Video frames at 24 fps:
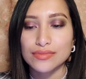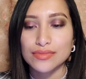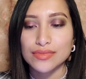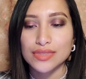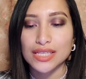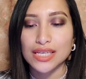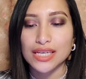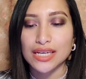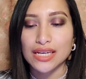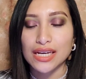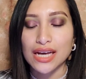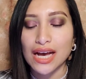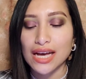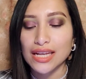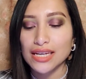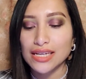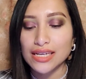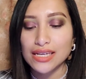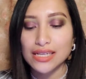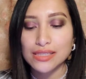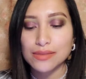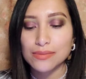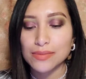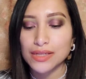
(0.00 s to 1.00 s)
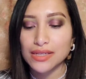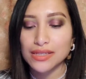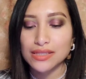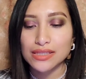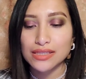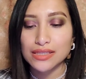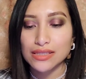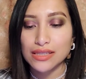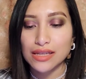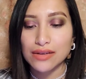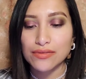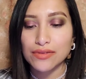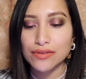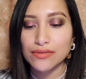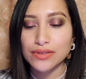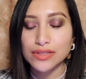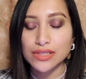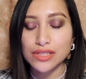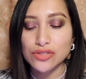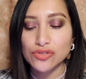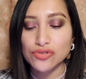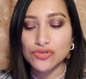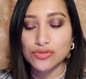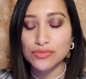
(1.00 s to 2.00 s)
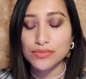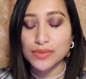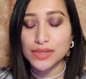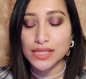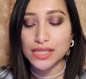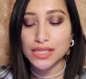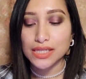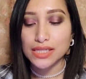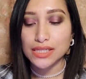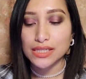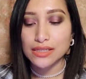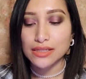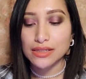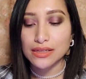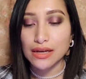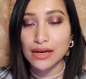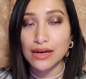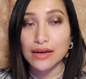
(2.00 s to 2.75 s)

yeah, Kylie Cosmetics never really drew me in.